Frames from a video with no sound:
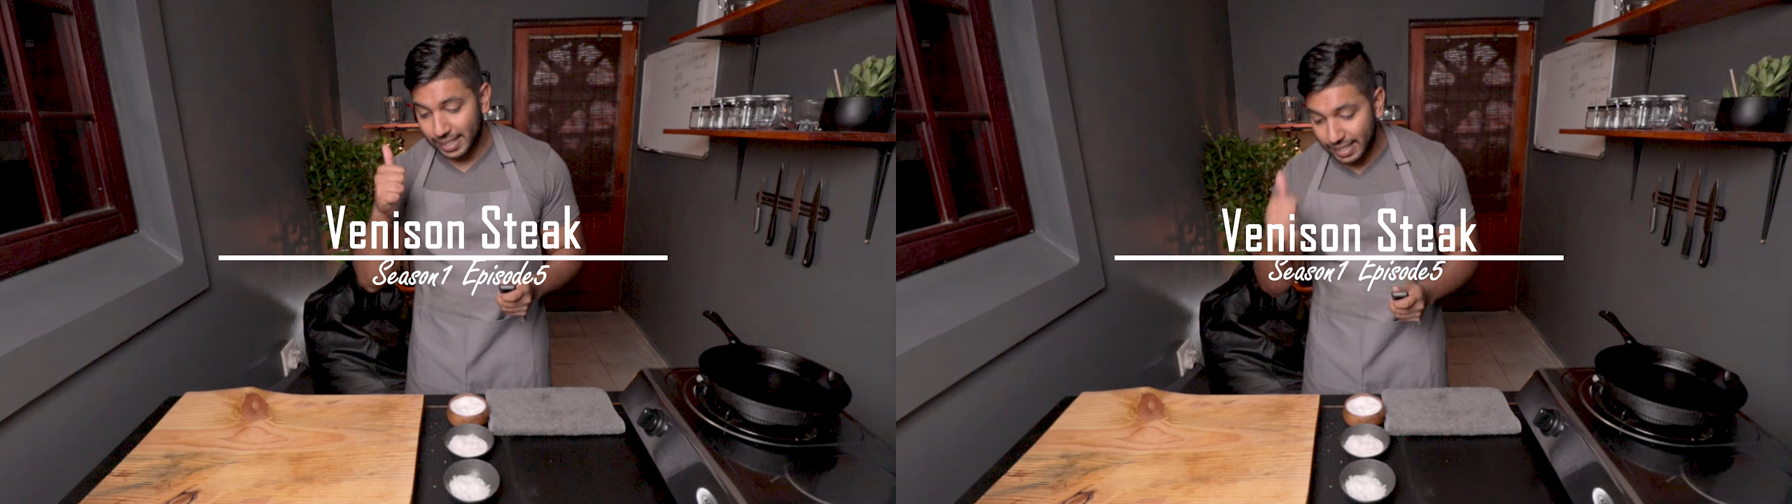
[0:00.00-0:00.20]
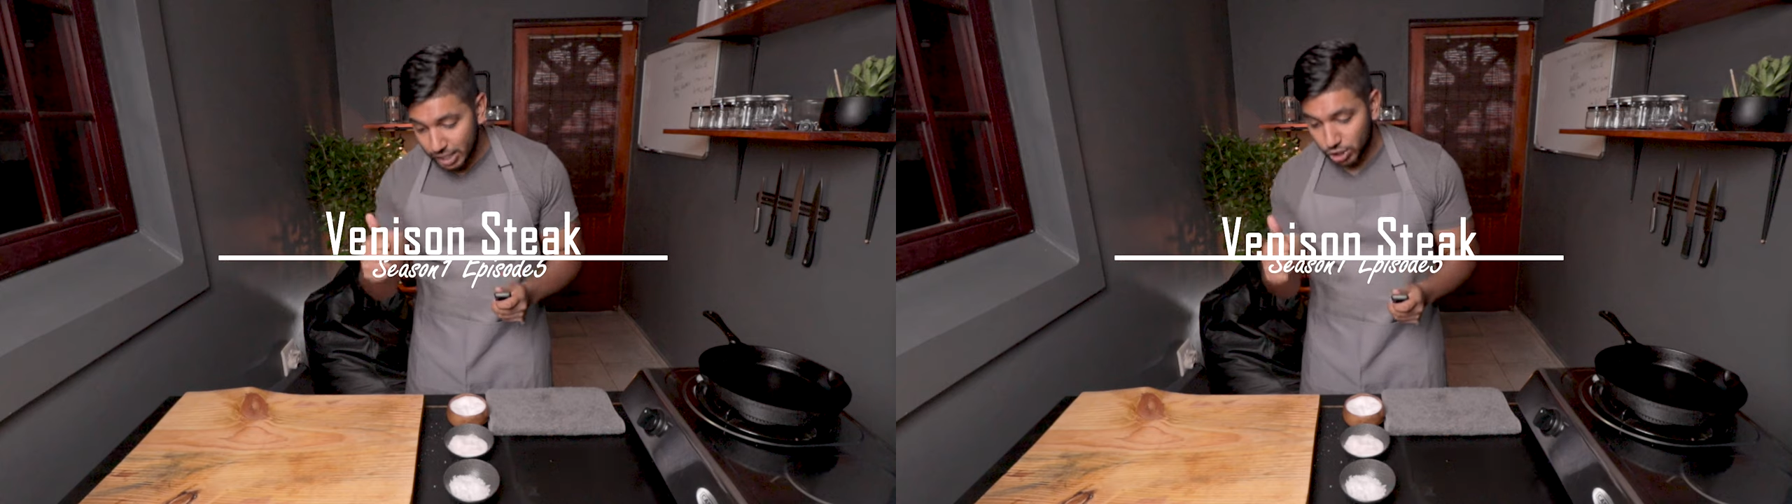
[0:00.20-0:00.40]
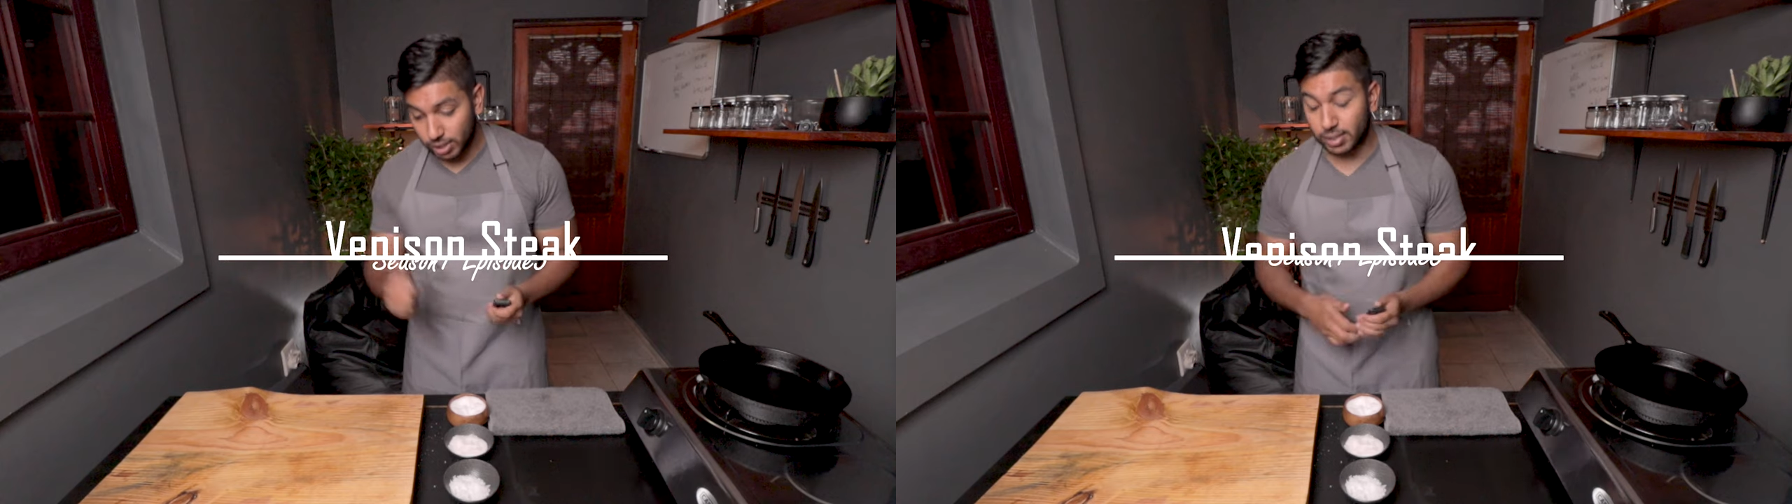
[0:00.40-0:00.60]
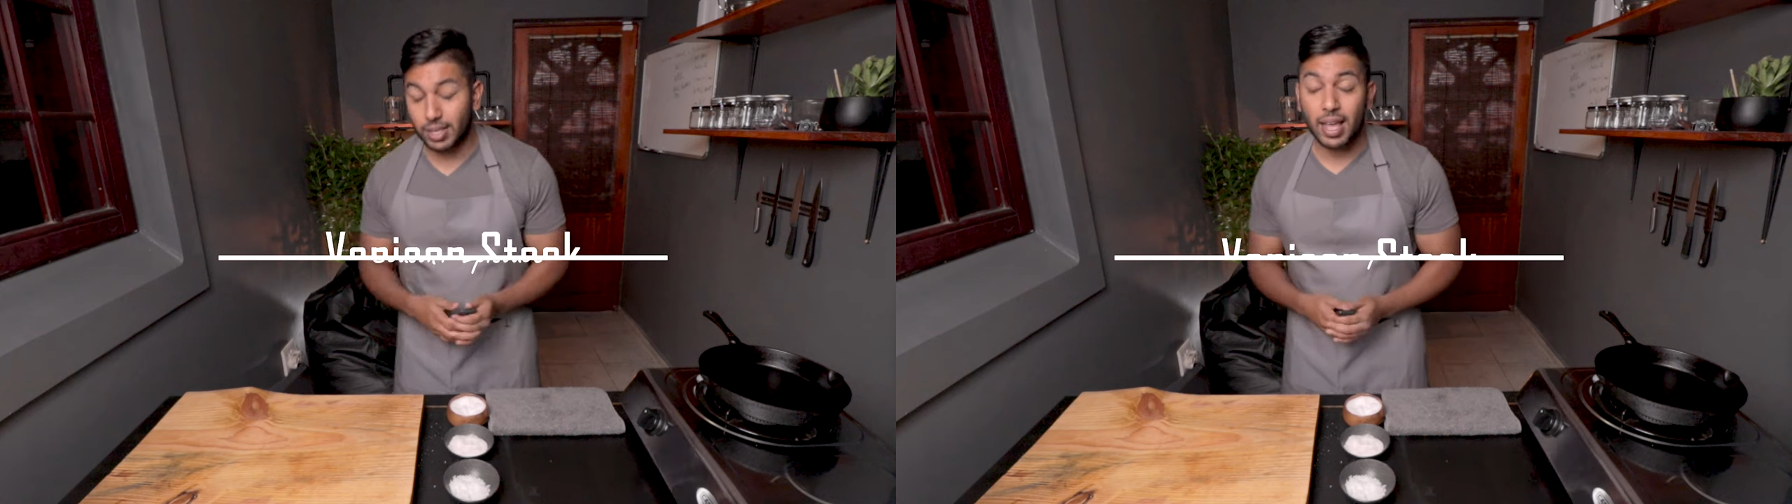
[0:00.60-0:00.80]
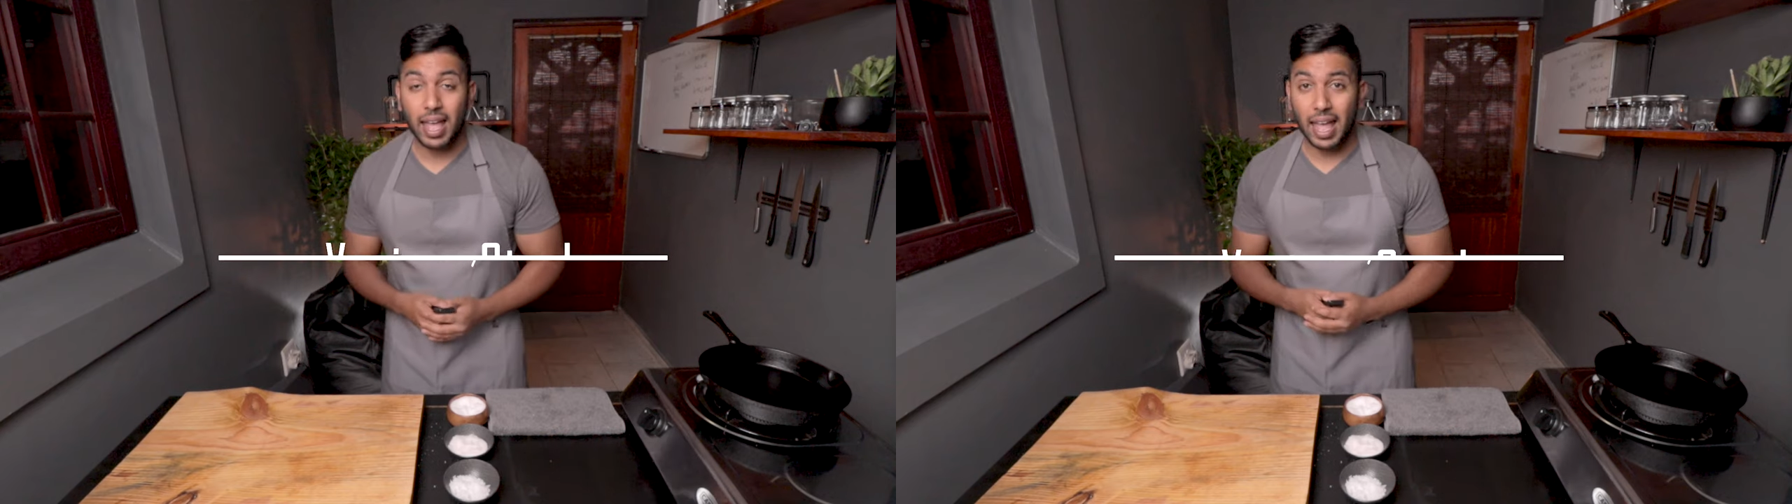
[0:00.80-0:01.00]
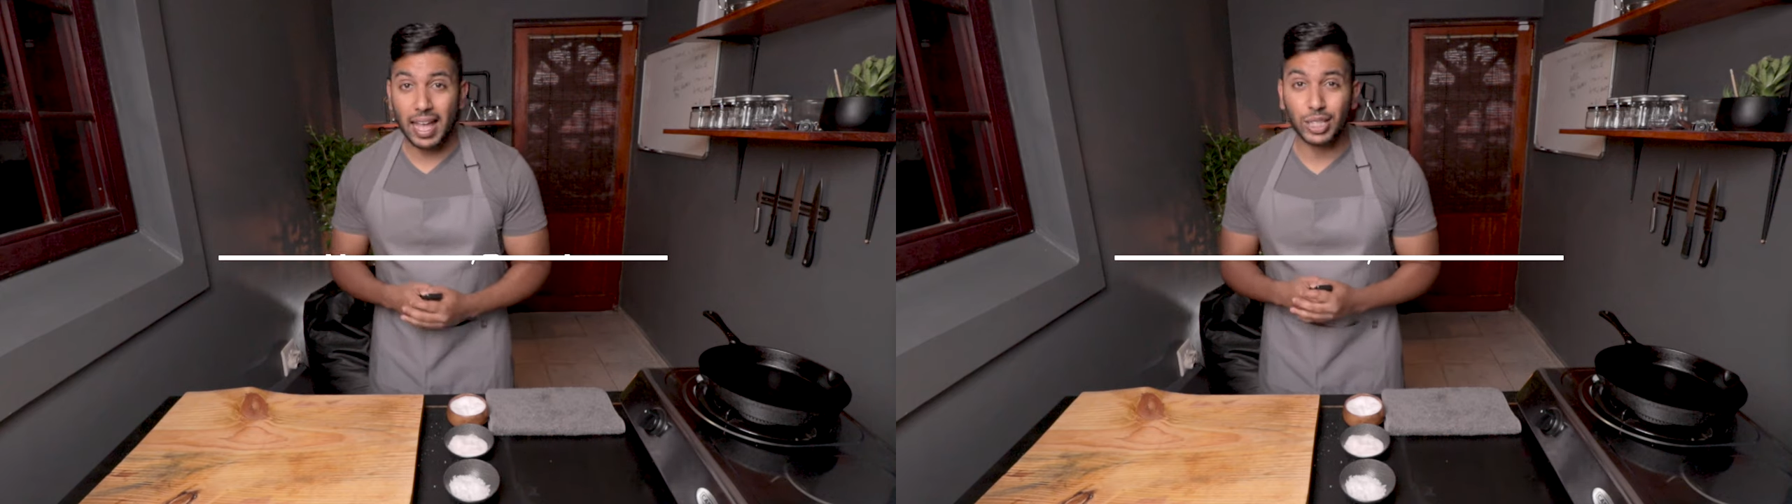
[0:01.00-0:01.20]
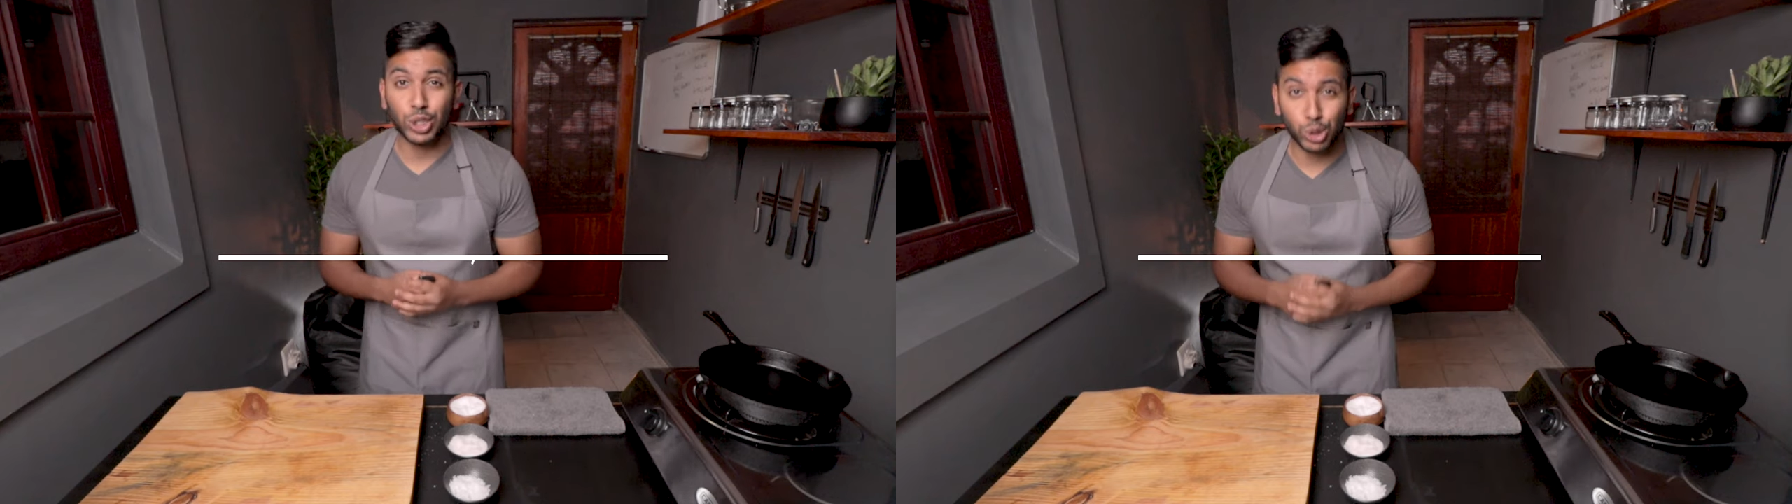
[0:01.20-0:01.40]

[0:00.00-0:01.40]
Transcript: delicious and